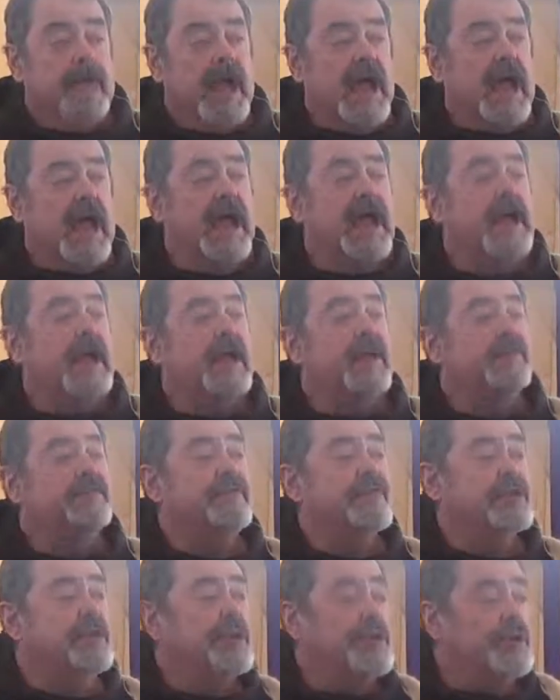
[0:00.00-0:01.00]
I have
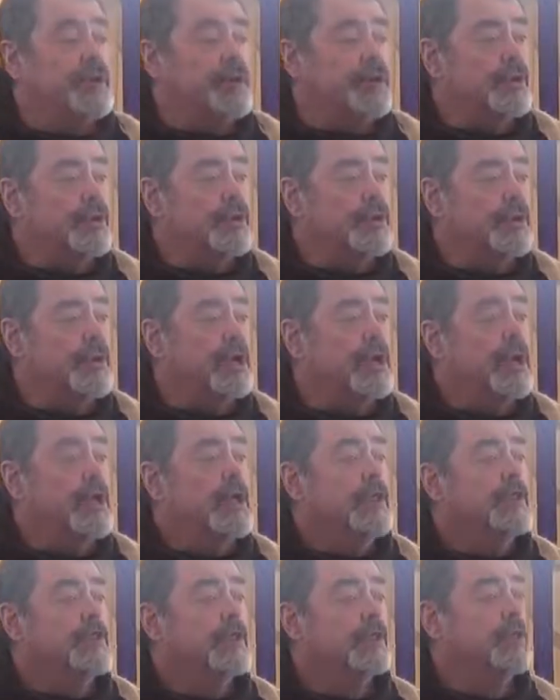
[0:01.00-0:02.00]
heard
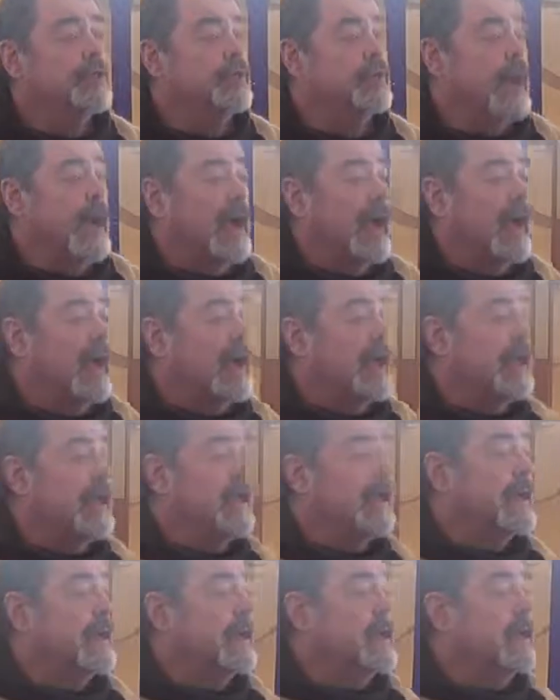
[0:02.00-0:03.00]
the cry
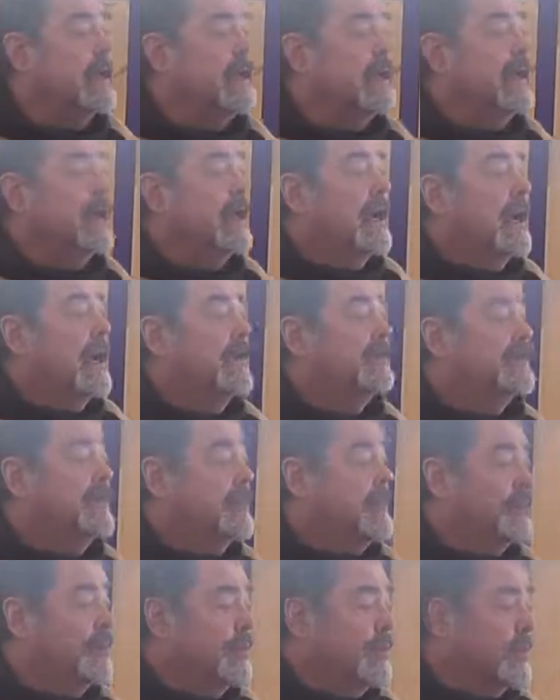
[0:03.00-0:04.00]
of
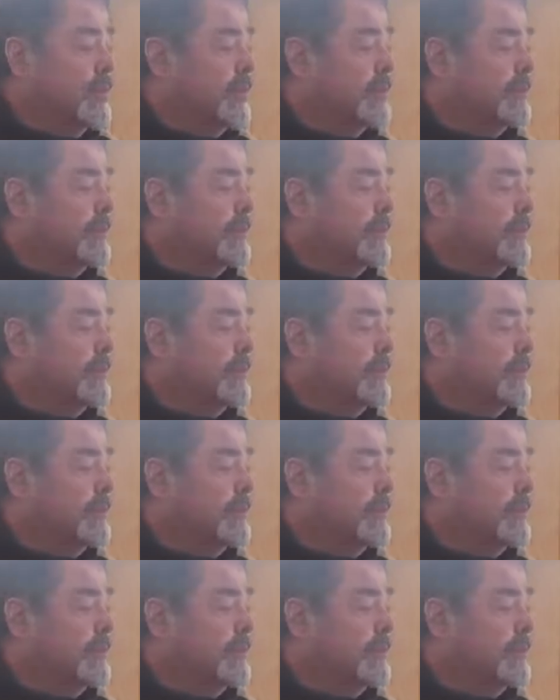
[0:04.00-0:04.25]
the poor.